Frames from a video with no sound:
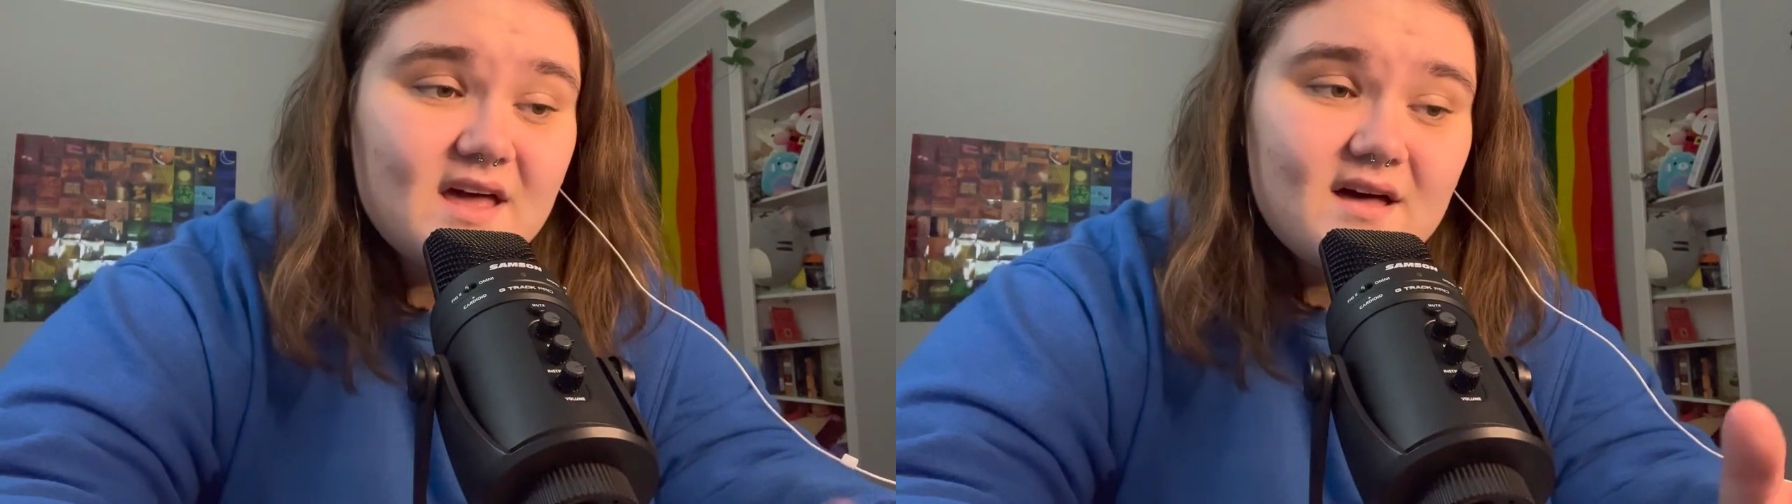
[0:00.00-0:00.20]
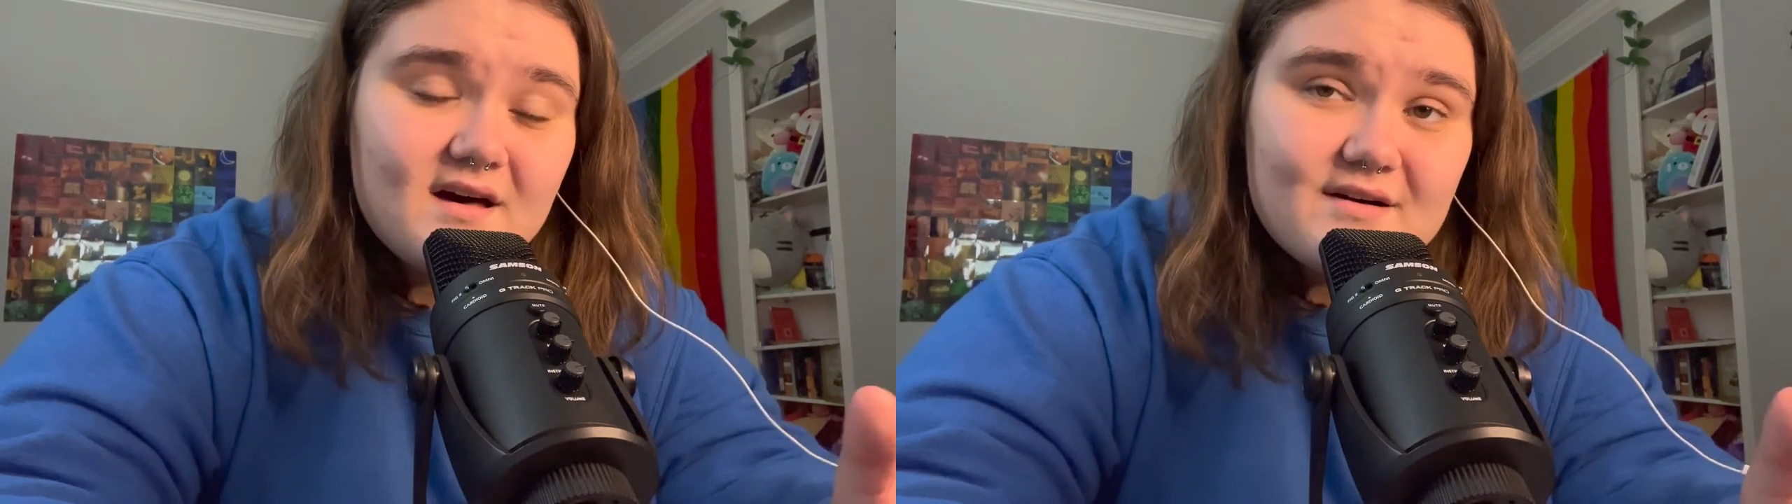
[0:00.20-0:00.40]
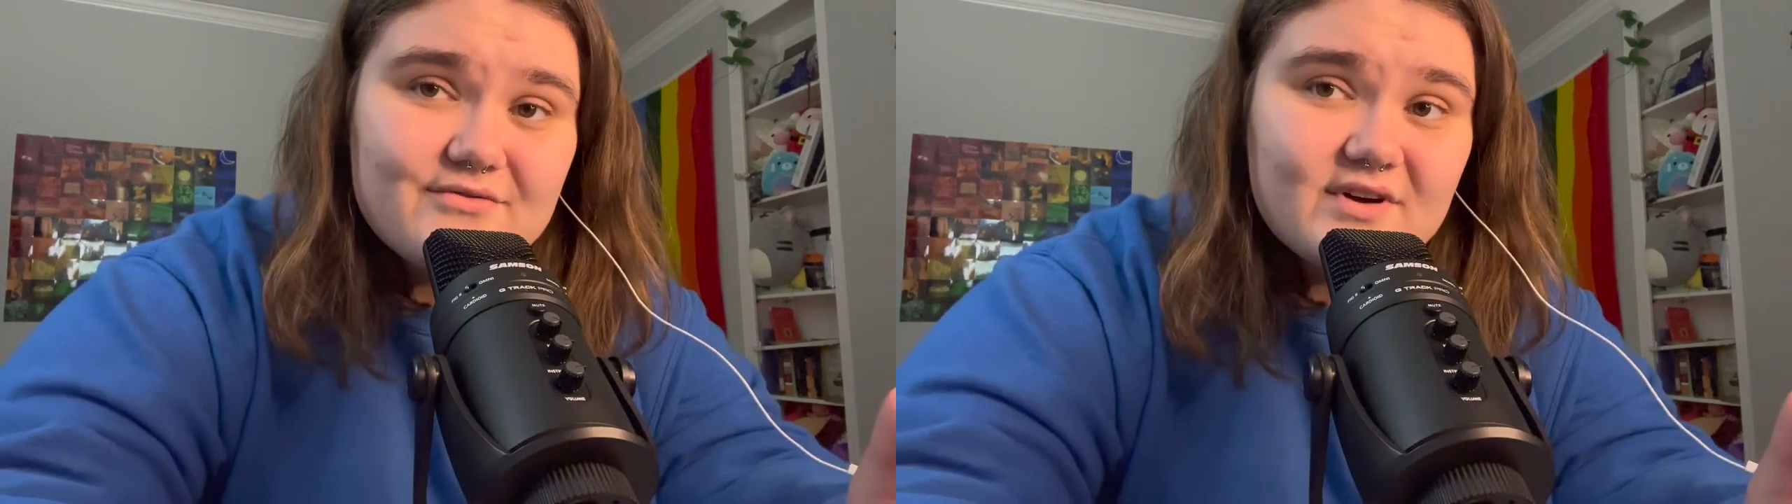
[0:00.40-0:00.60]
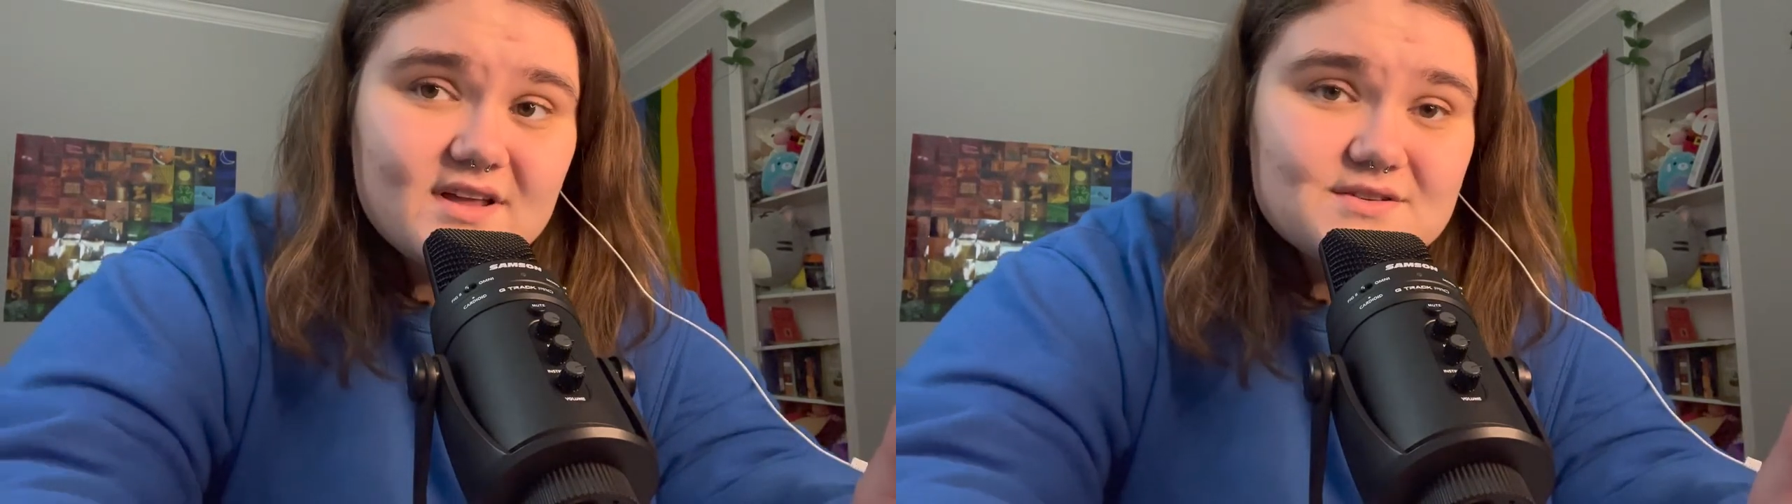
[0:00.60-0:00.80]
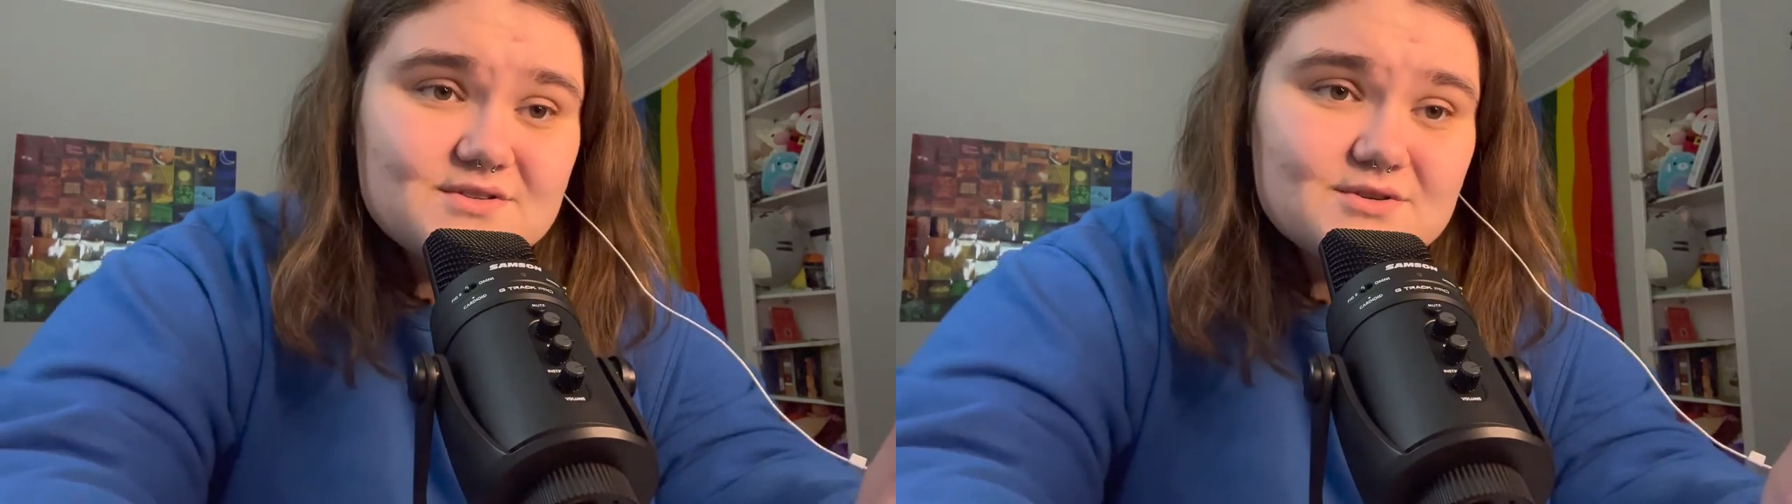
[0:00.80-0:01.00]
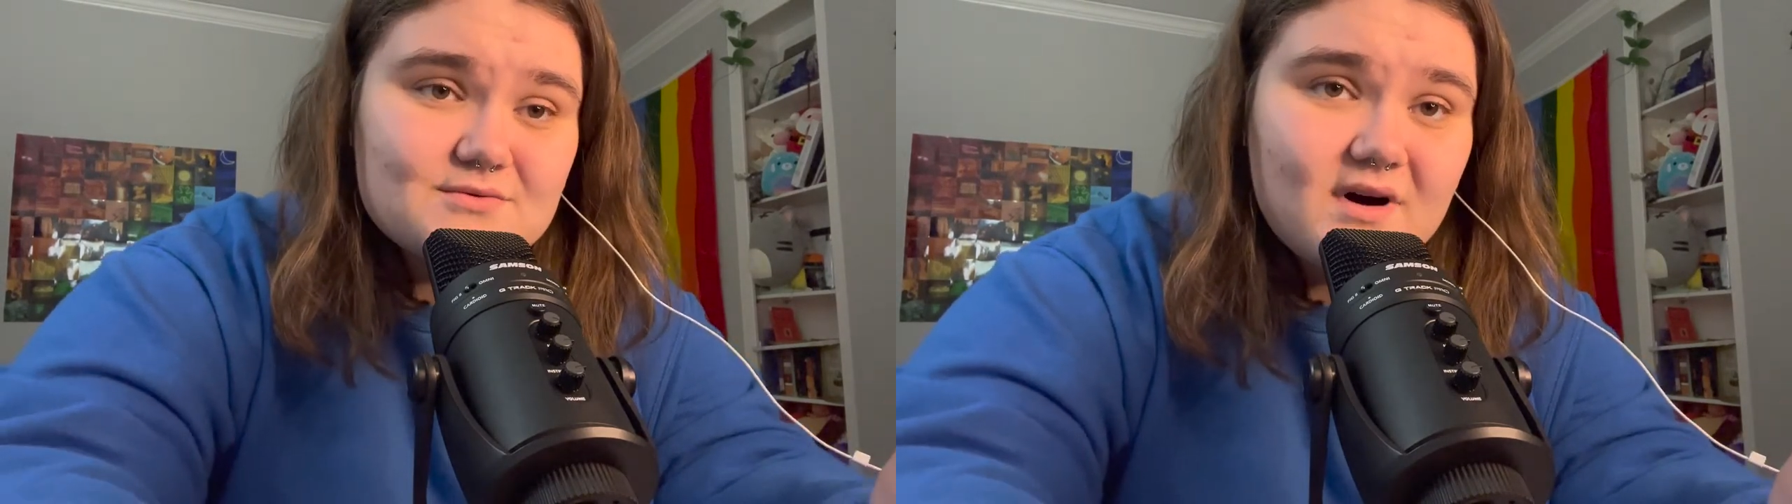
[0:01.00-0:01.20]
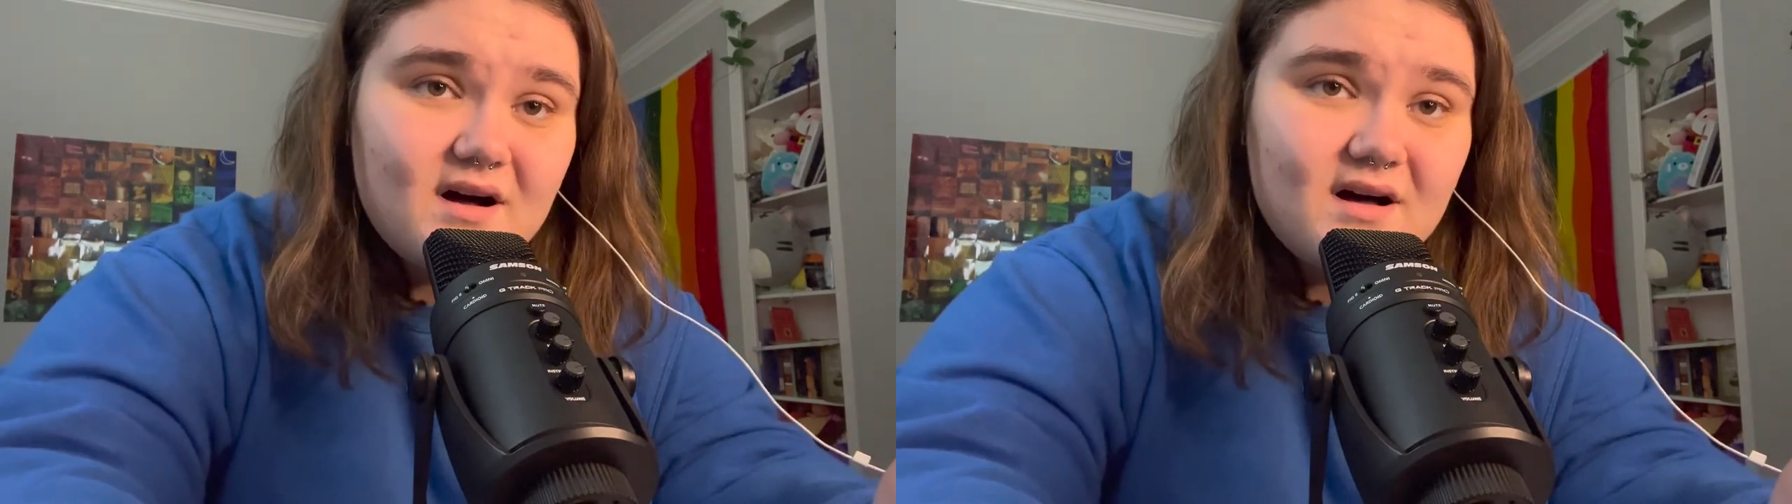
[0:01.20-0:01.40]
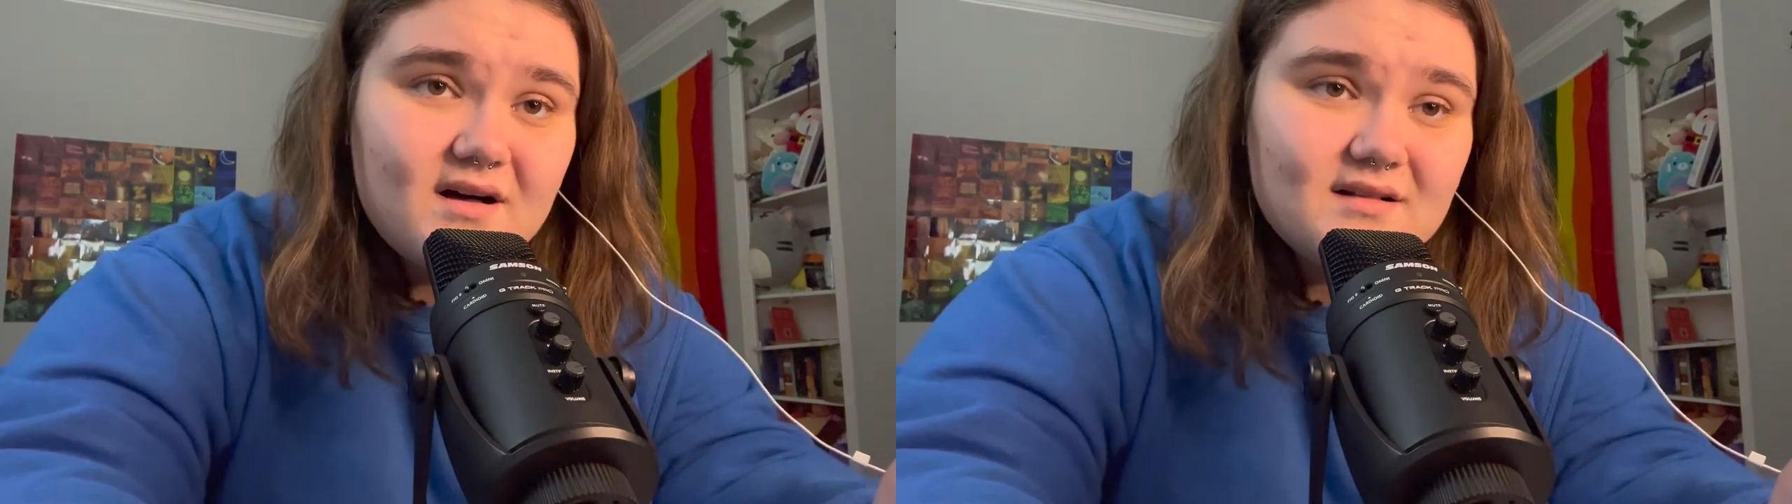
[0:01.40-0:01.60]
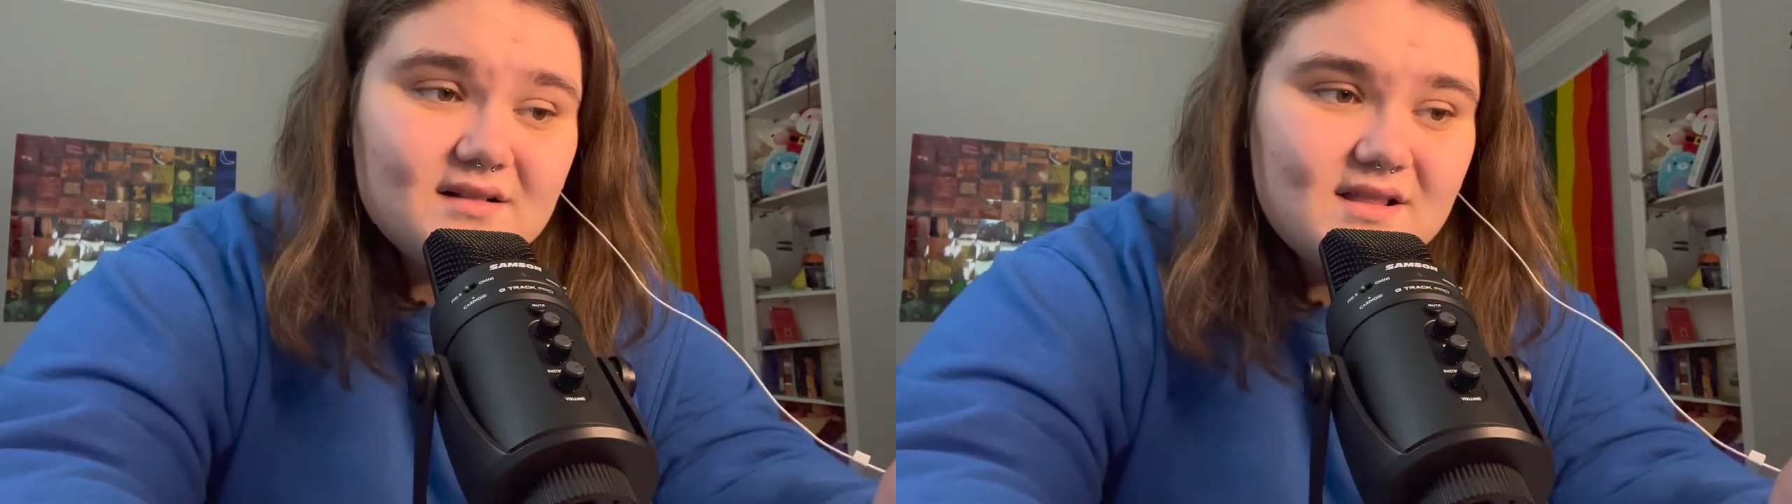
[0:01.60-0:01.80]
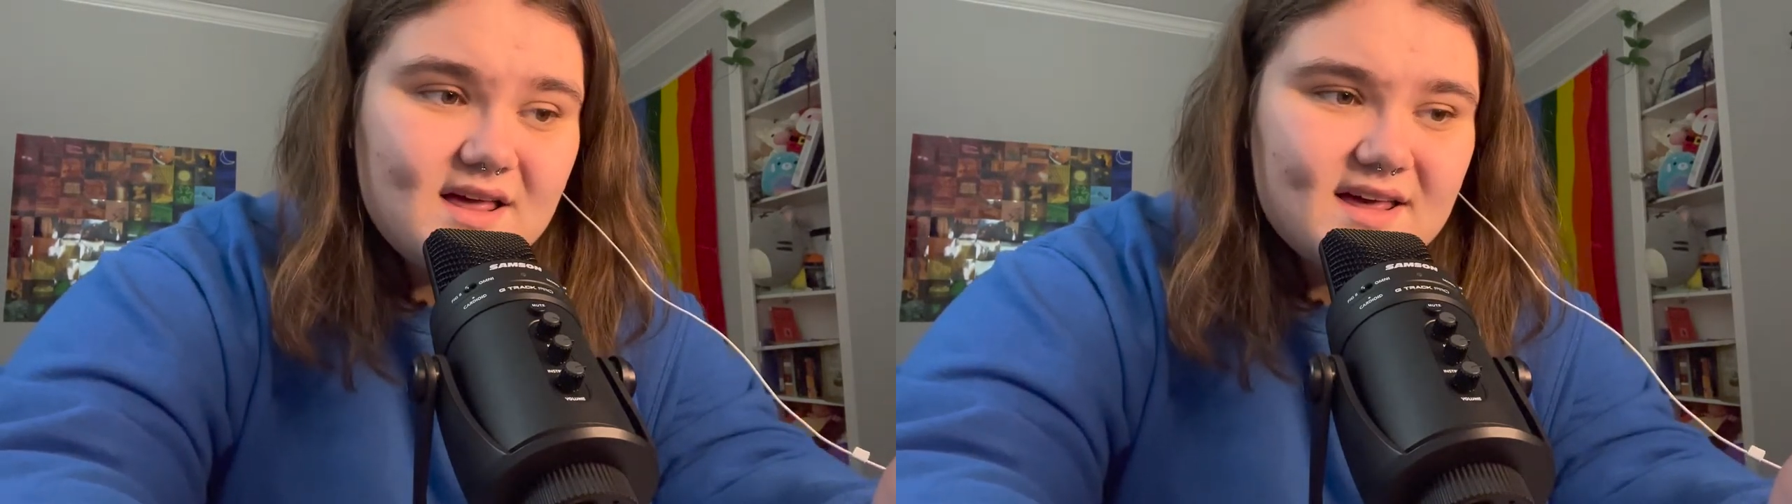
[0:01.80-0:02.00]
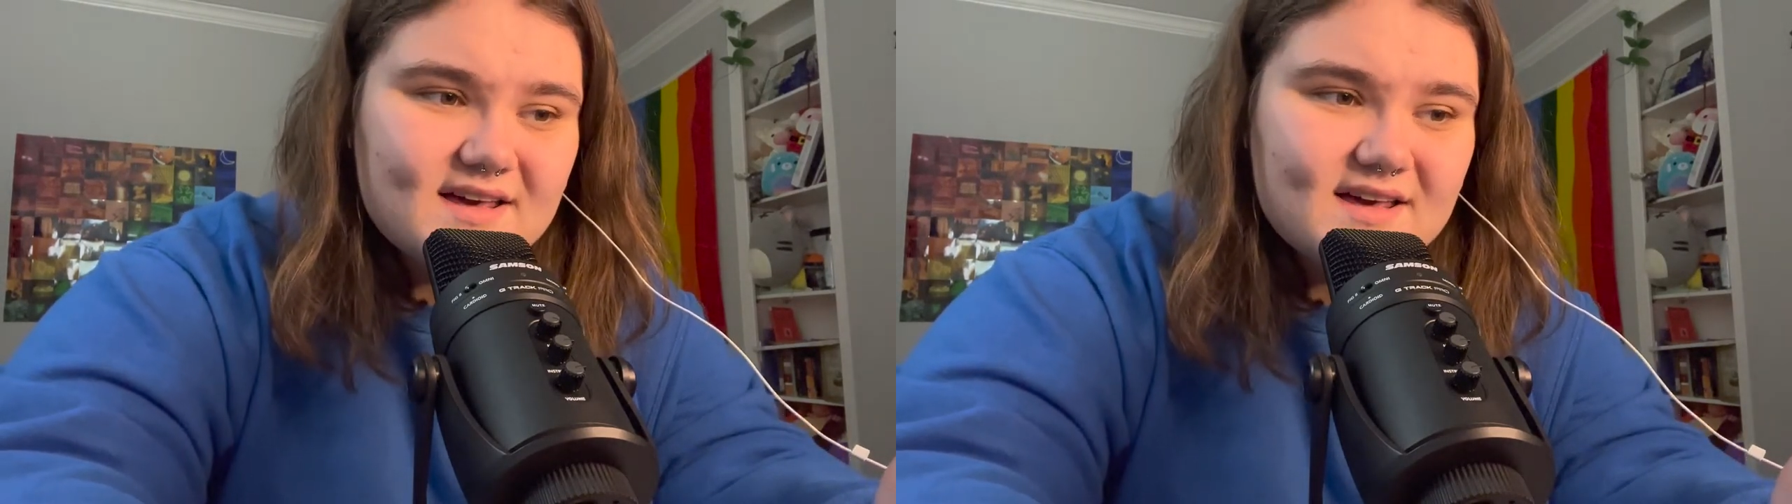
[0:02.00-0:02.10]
A friend to all